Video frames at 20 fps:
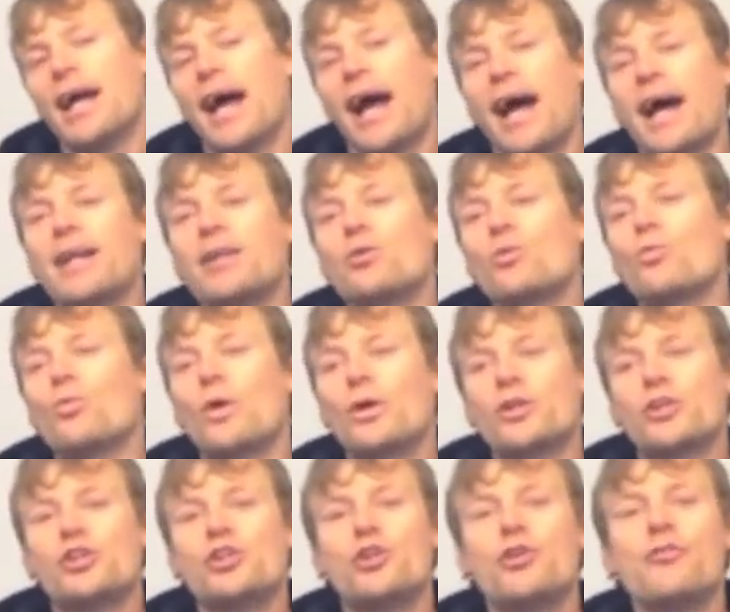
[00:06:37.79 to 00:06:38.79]
And
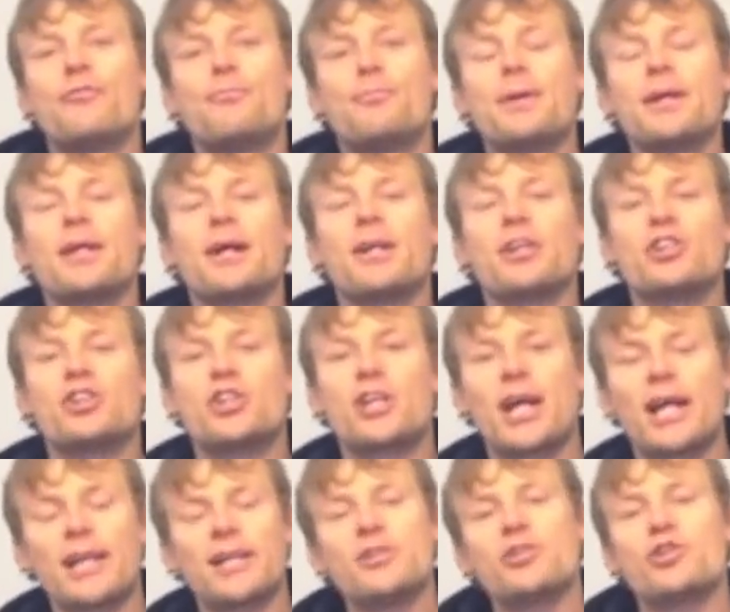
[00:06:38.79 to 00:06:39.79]
once you've begun
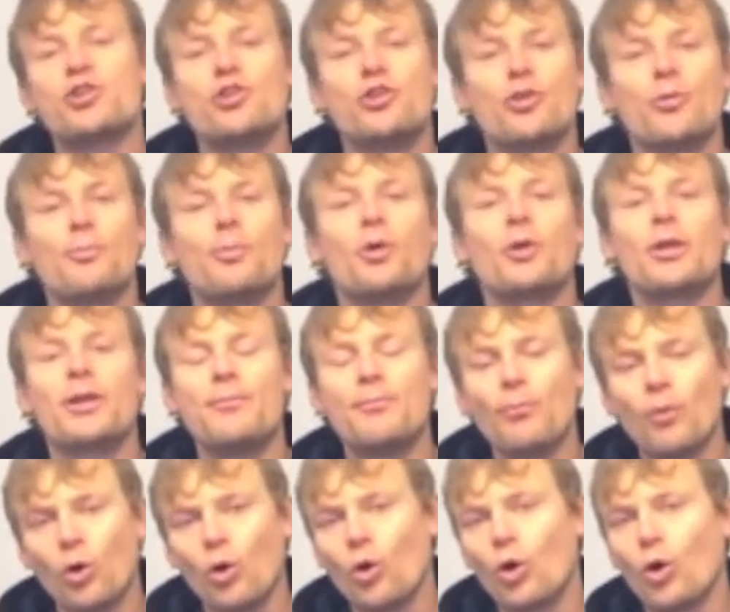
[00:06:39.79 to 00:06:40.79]
challenging your body
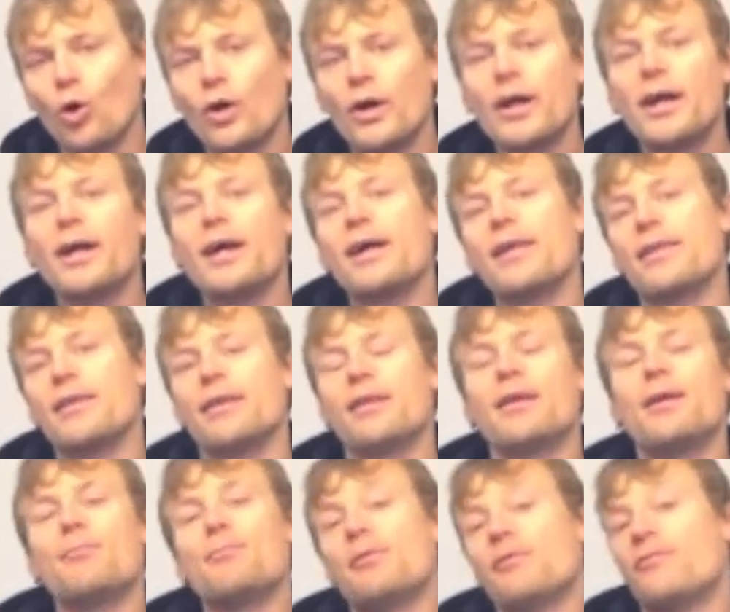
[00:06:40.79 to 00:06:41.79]
more, the
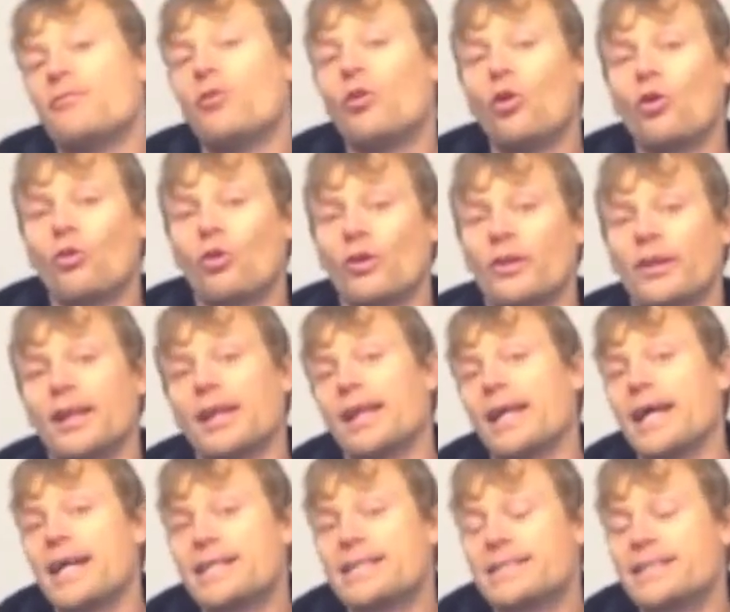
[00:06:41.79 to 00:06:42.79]
number 4 on the
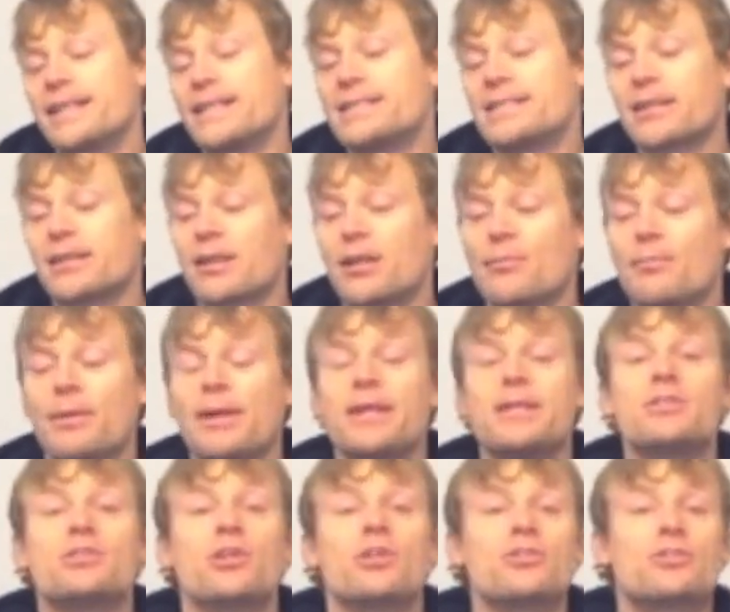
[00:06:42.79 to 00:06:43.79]
list is going to be
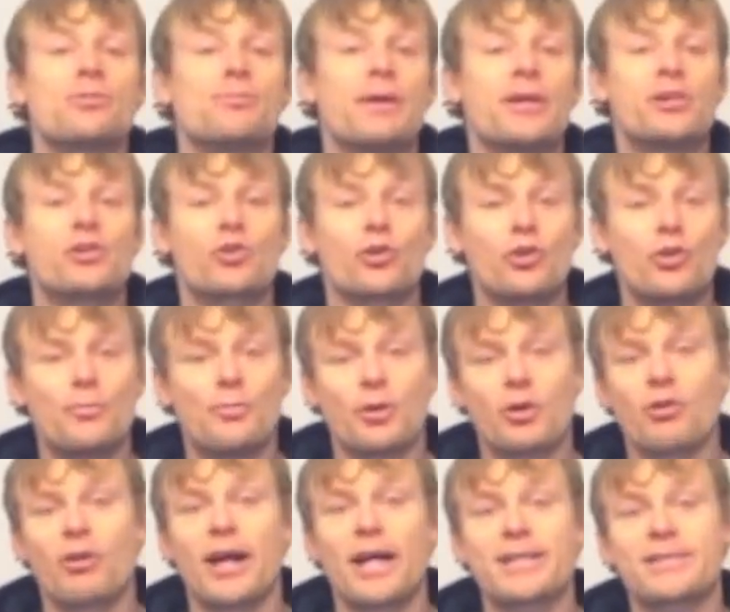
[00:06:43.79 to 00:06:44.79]
to make sure you
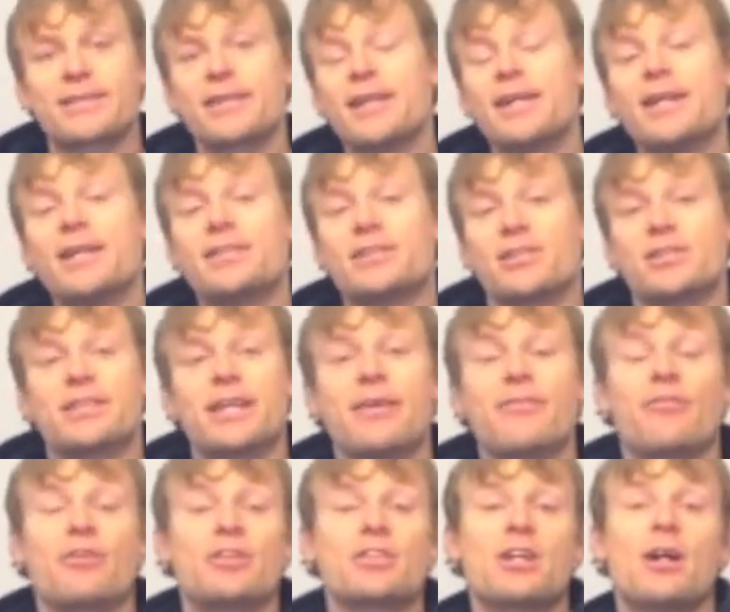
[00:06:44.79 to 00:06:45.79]
progress. So say,
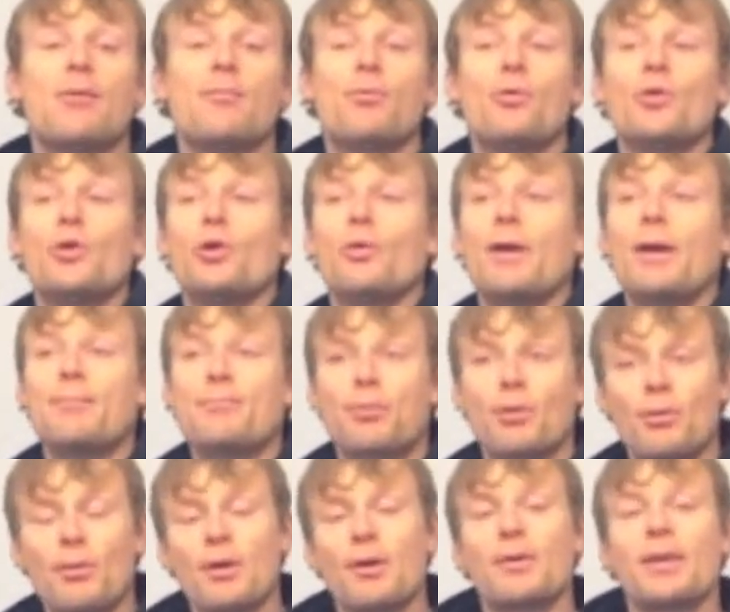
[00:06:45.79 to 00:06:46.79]
for example, you
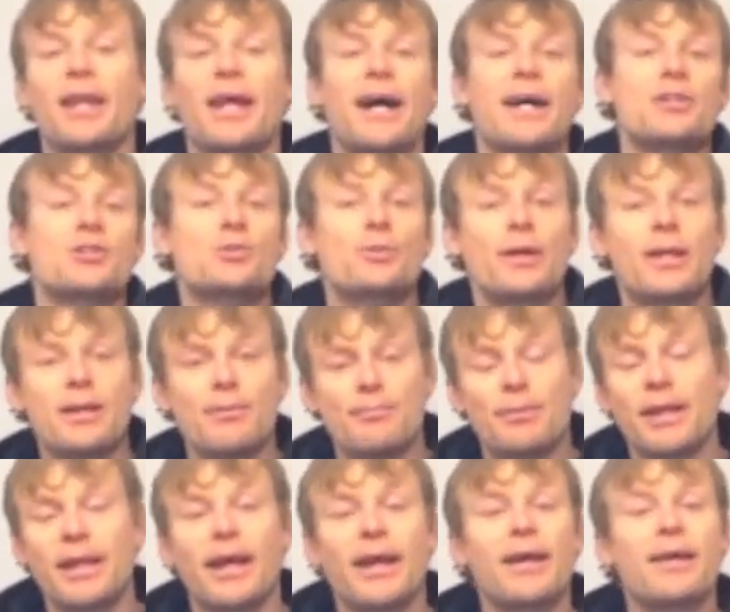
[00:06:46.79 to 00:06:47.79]
implement that
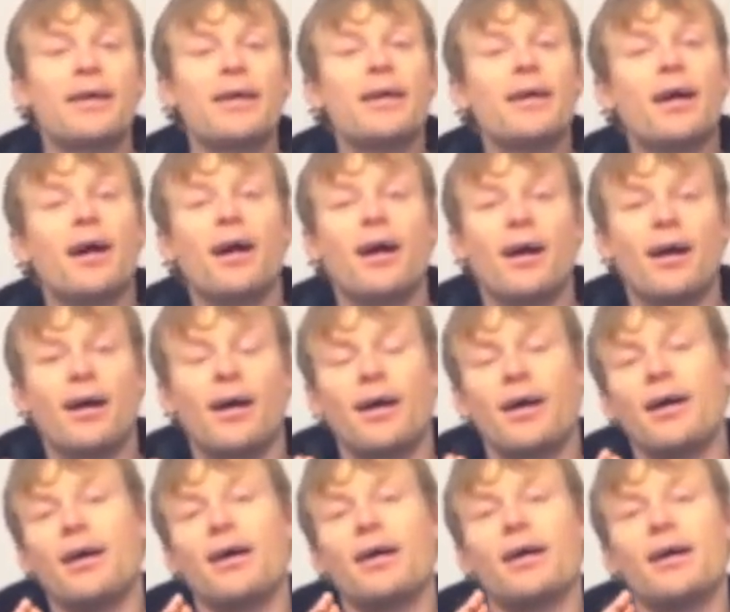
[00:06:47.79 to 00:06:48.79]
20-minute
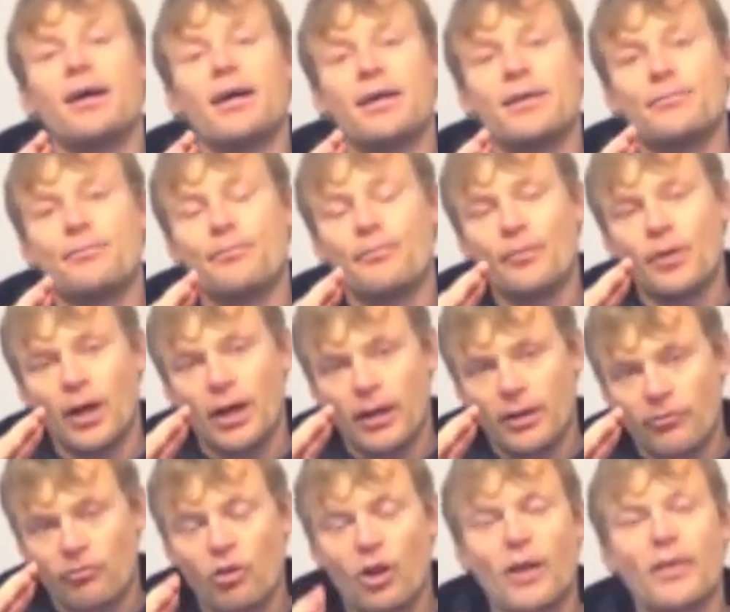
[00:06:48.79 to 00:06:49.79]

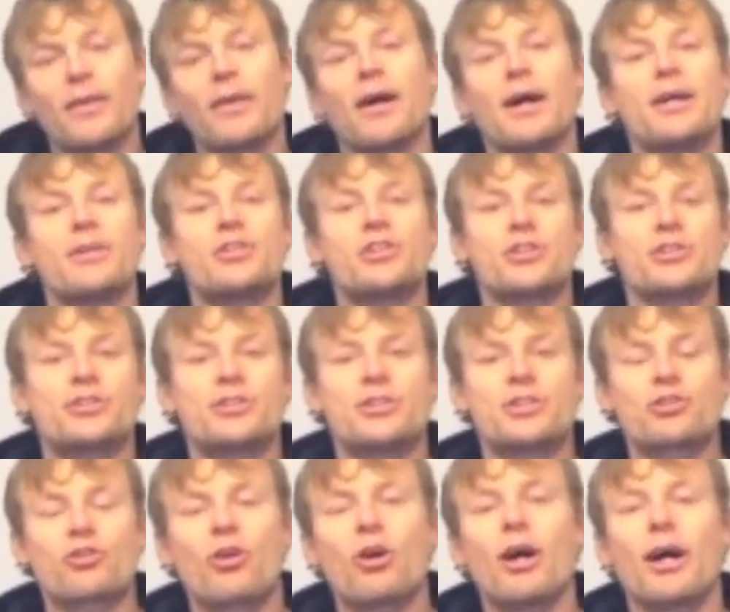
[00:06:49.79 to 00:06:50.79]
run that I just
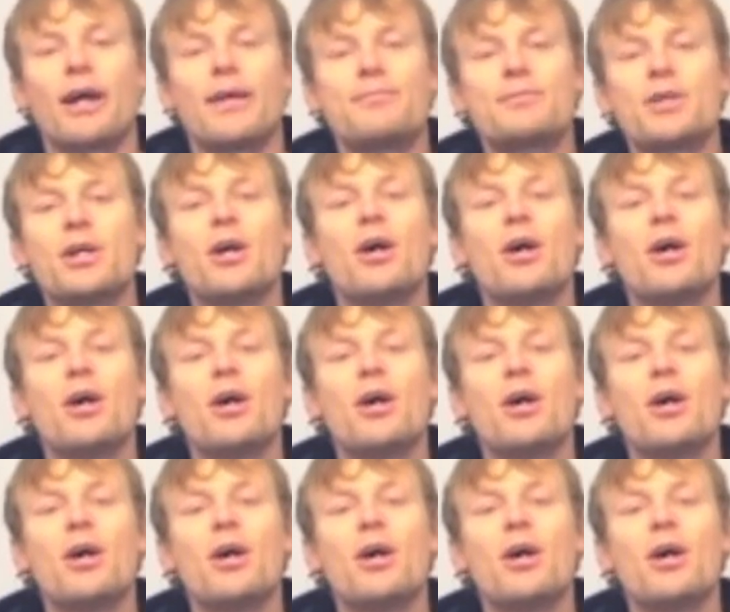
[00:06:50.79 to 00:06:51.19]
described.